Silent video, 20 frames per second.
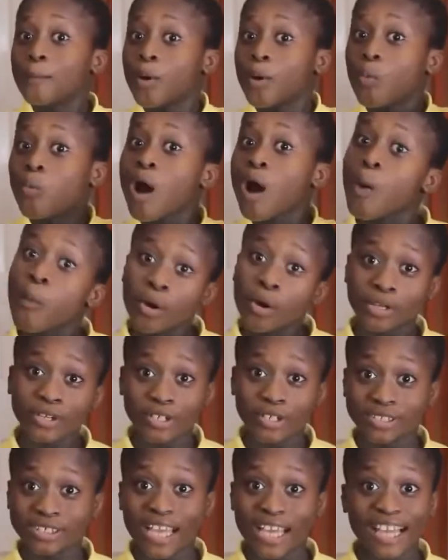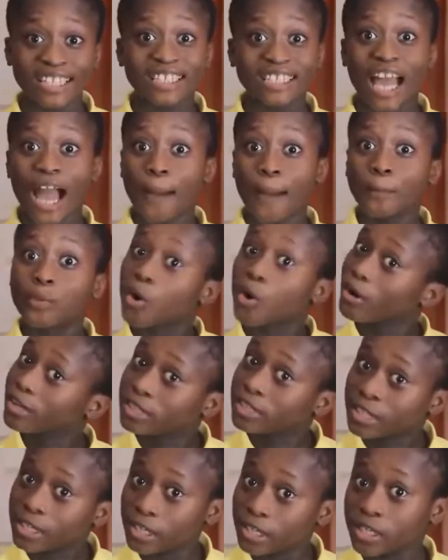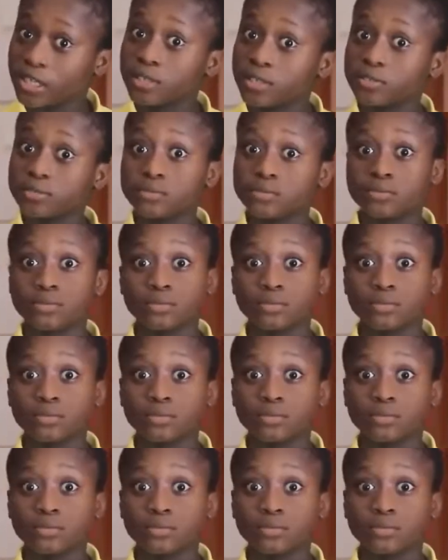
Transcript: But while working on that, I'm currently a